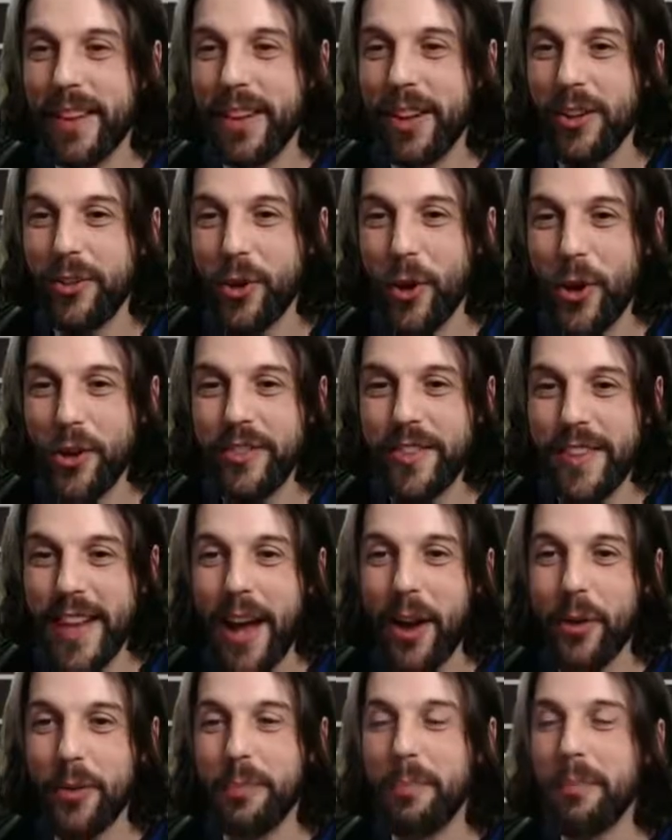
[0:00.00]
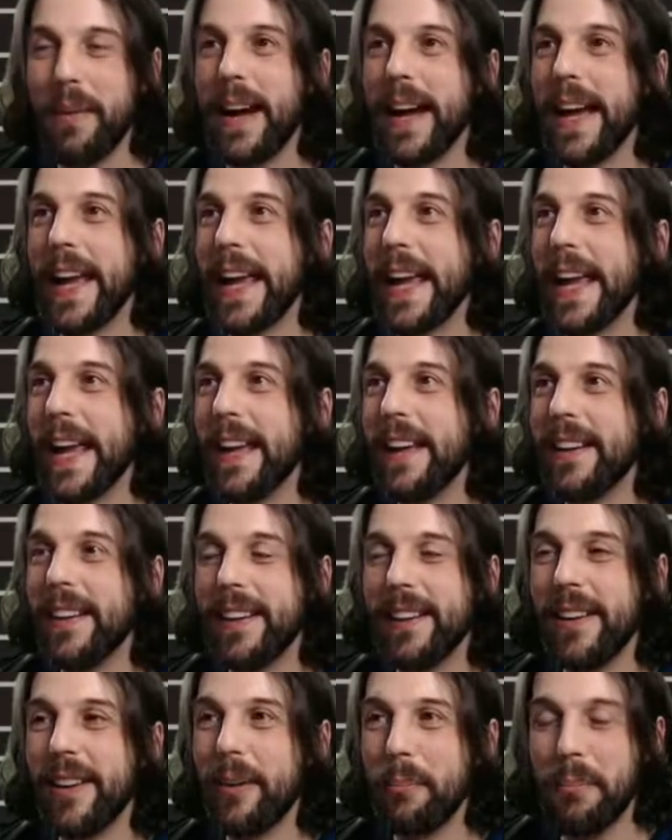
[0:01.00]
turned down my
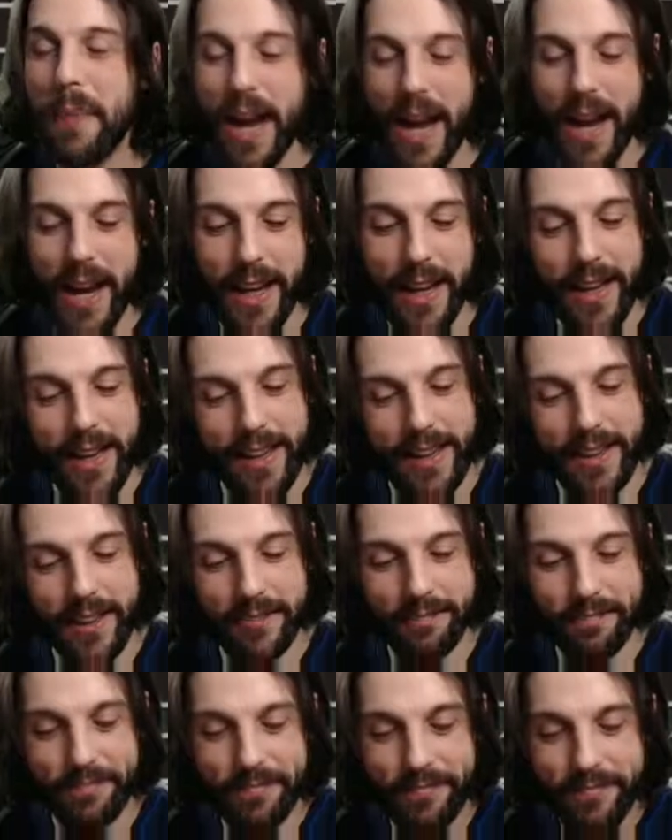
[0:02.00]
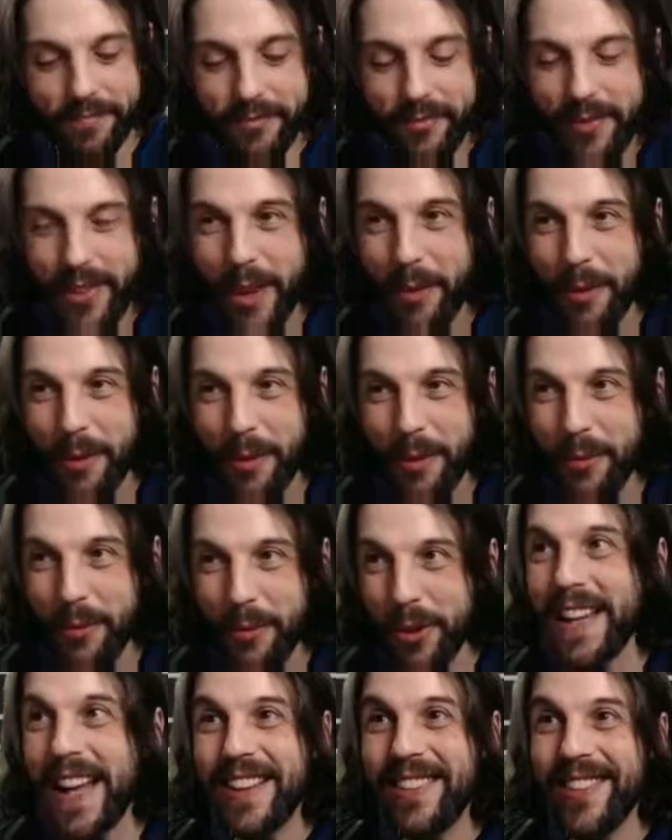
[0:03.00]
mic. Because
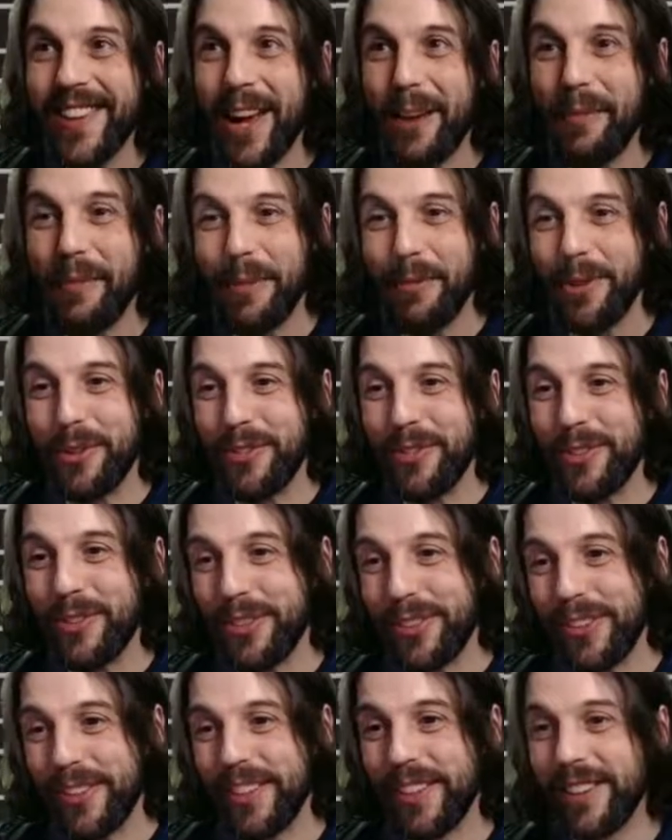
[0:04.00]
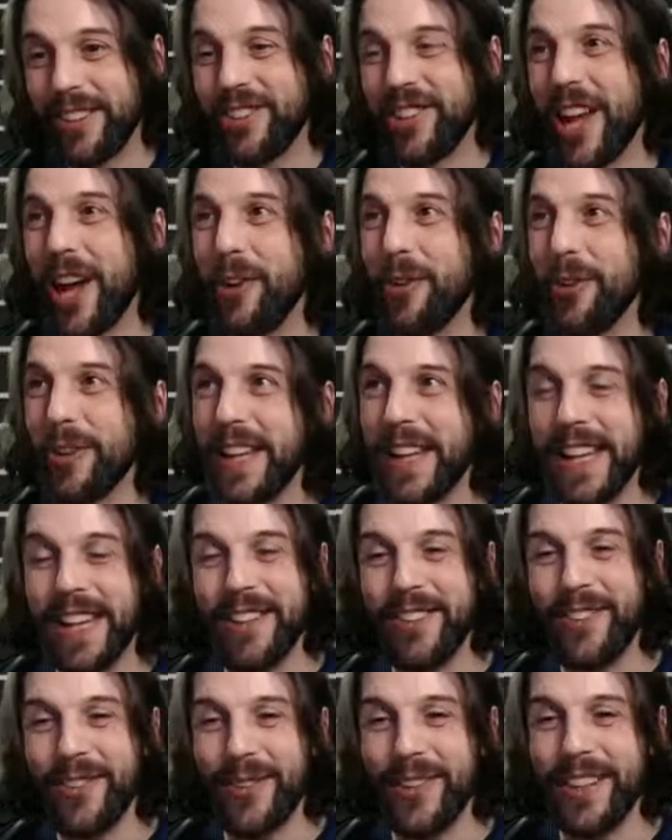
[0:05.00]
last time I was shouting
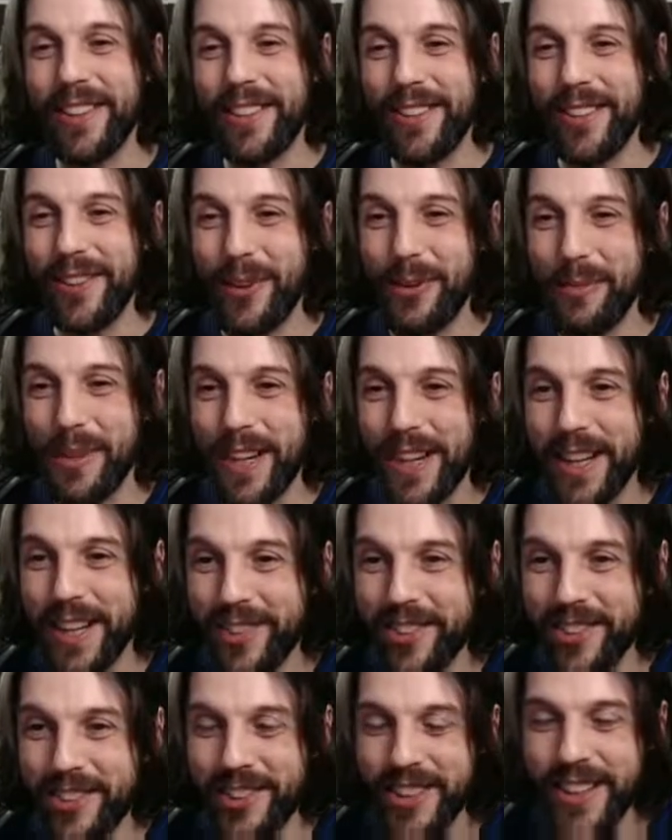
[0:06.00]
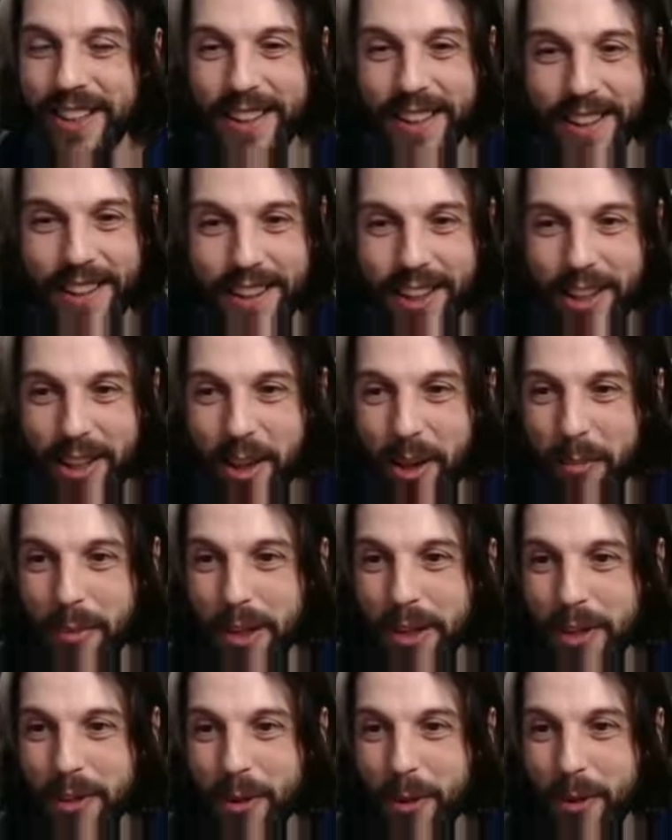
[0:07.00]
into it so much.
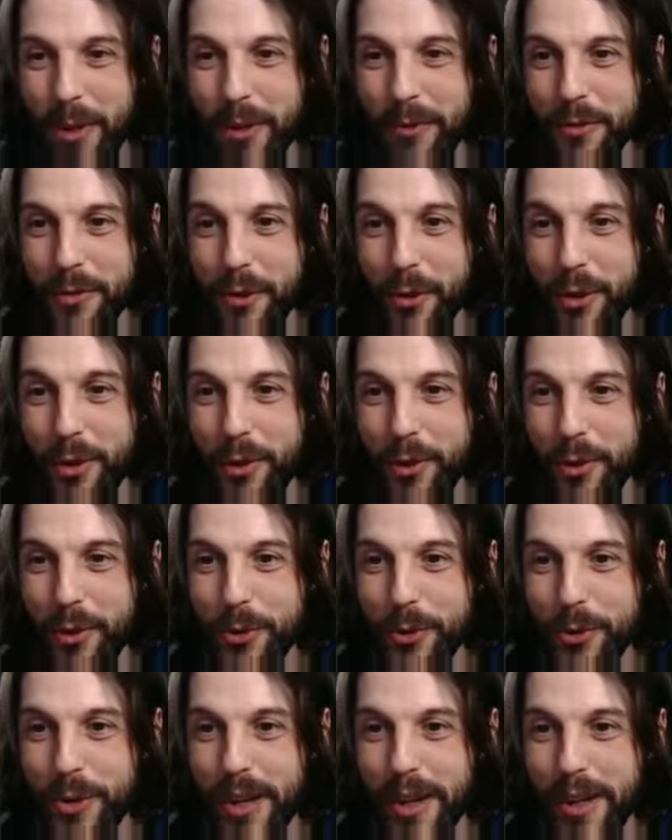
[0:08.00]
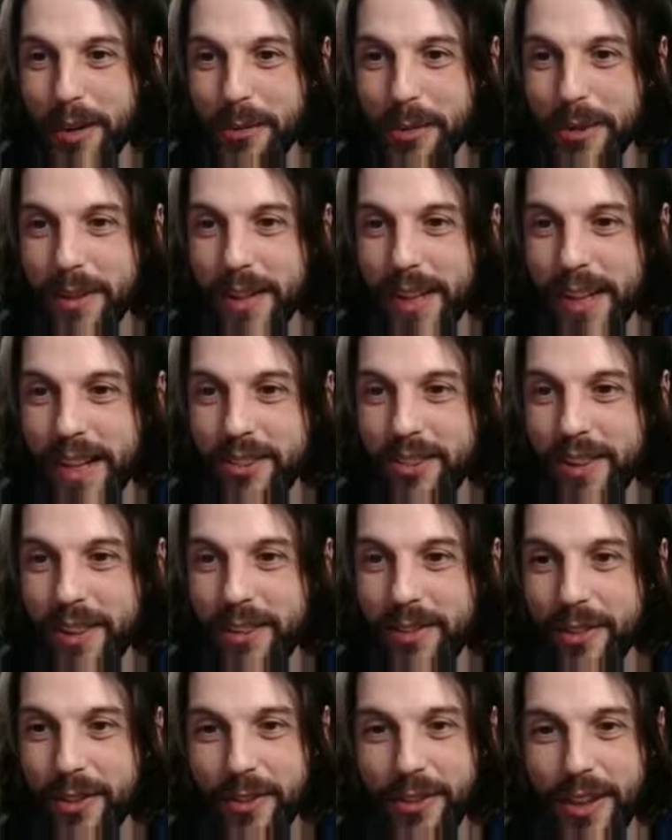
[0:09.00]
But you know what? For you, I will actually
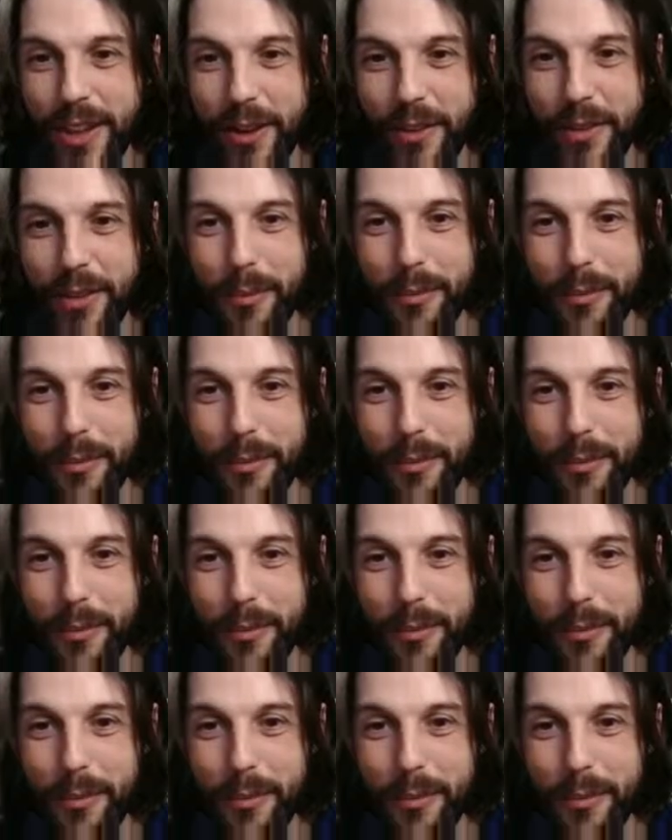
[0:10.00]
turn down the